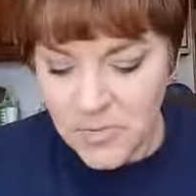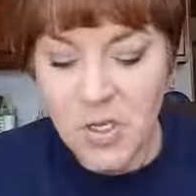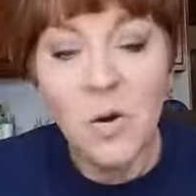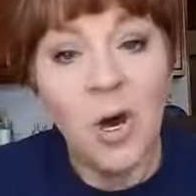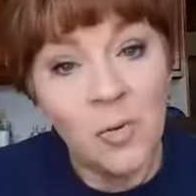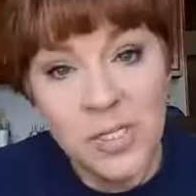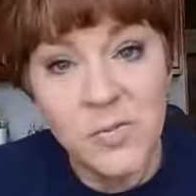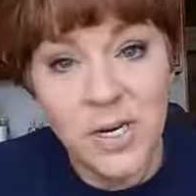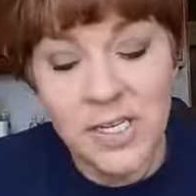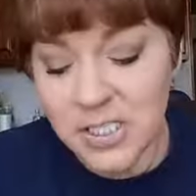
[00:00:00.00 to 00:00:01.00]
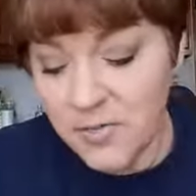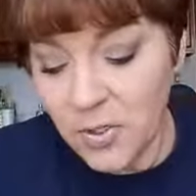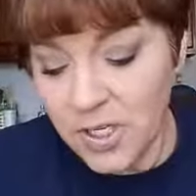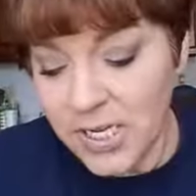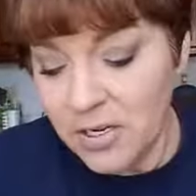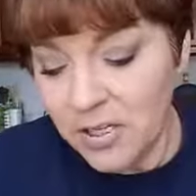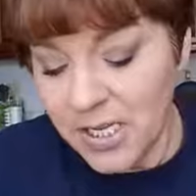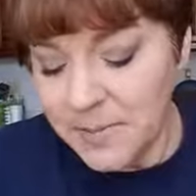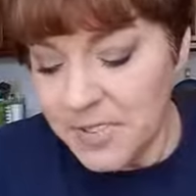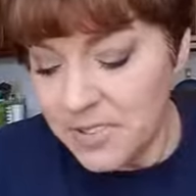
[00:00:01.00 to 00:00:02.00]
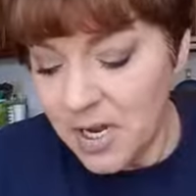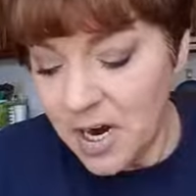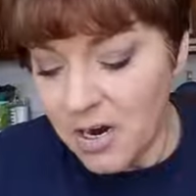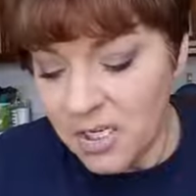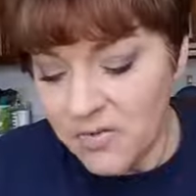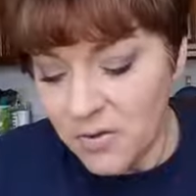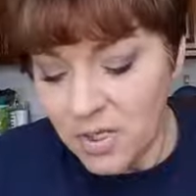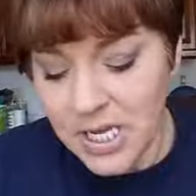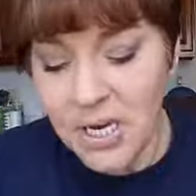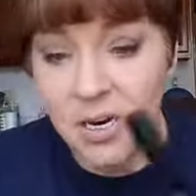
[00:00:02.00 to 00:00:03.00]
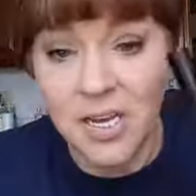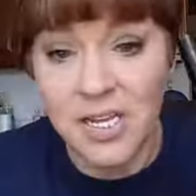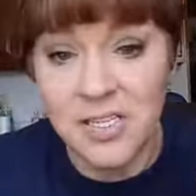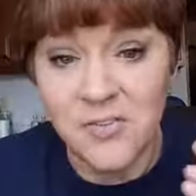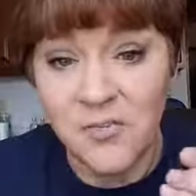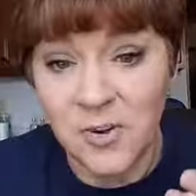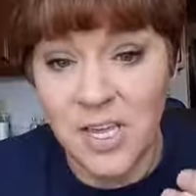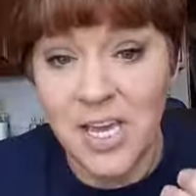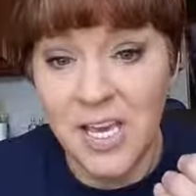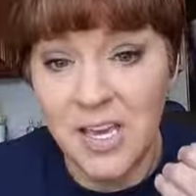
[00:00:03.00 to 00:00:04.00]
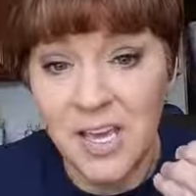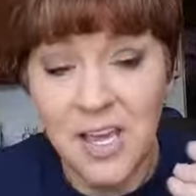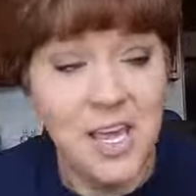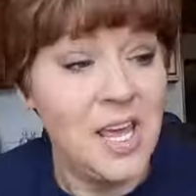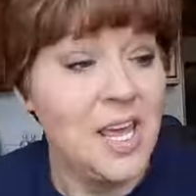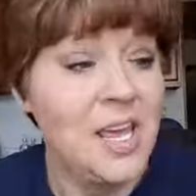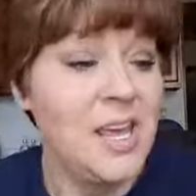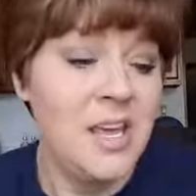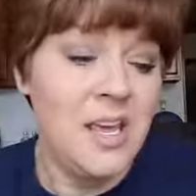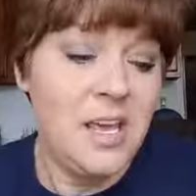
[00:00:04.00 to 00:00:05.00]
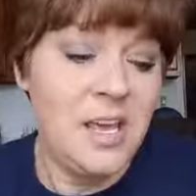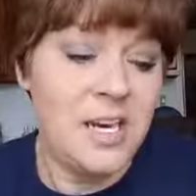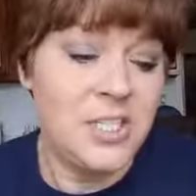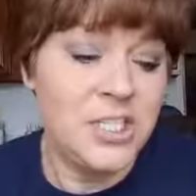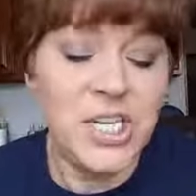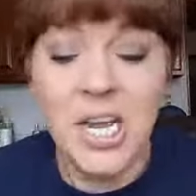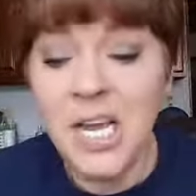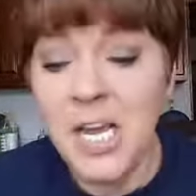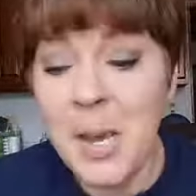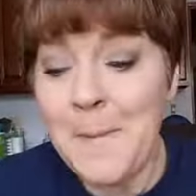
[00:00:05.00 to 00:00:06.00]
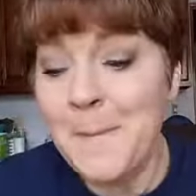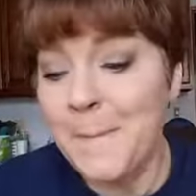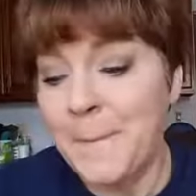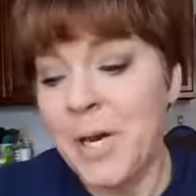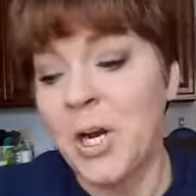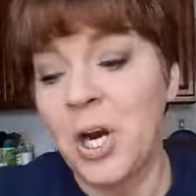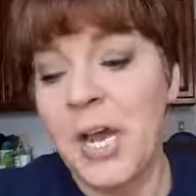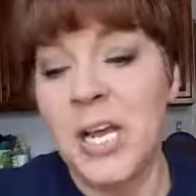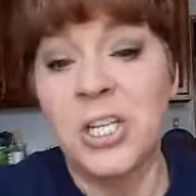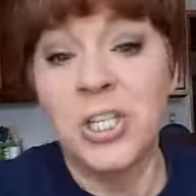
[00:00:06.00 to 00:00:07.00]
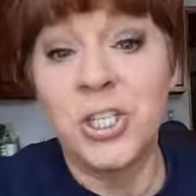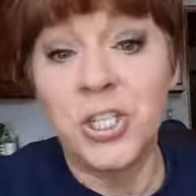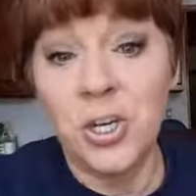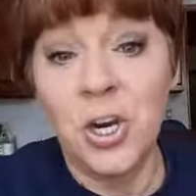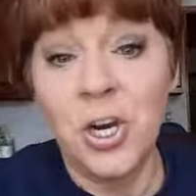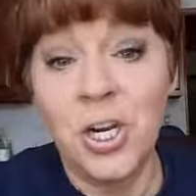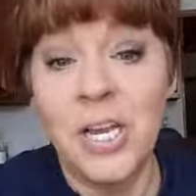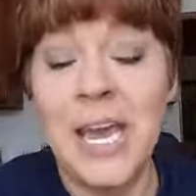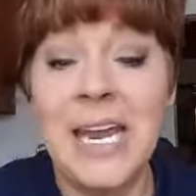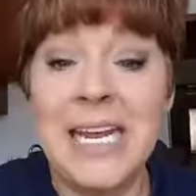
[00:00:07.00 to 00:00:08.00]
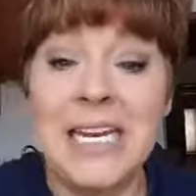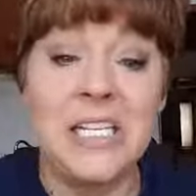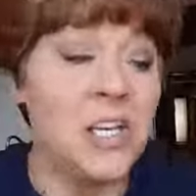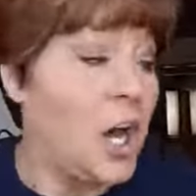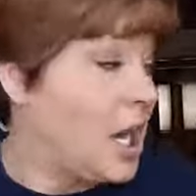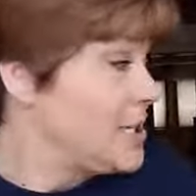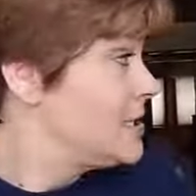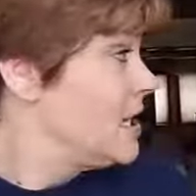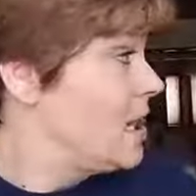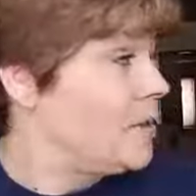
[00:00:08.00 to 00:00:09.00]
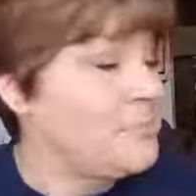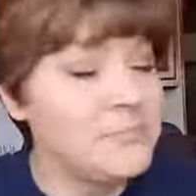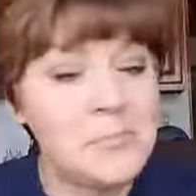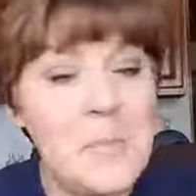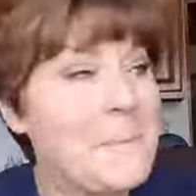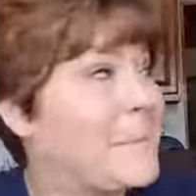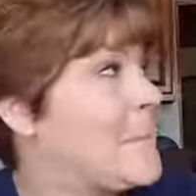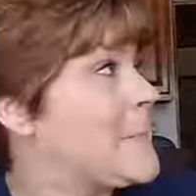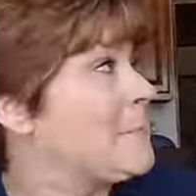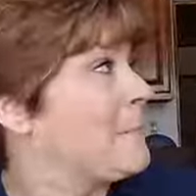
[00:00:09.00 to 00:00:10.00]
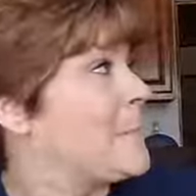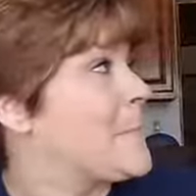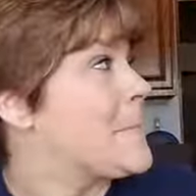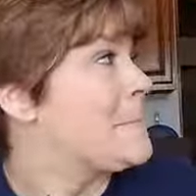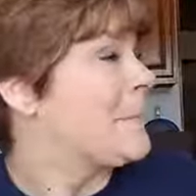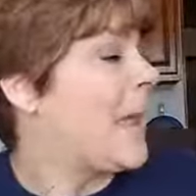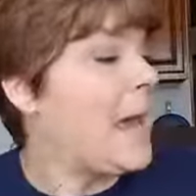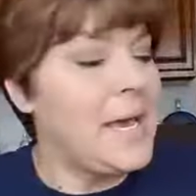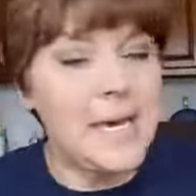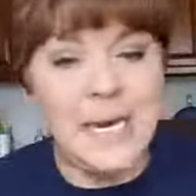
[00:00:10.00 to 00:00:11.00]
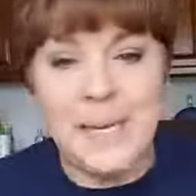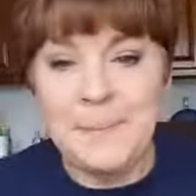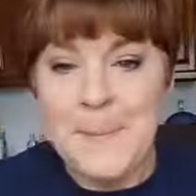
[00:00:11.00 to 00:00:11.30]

You always want to exfoliate your lips. Our exfoliator is freaking... It is shea butter and sugar, and it is awesome. Hi, honey.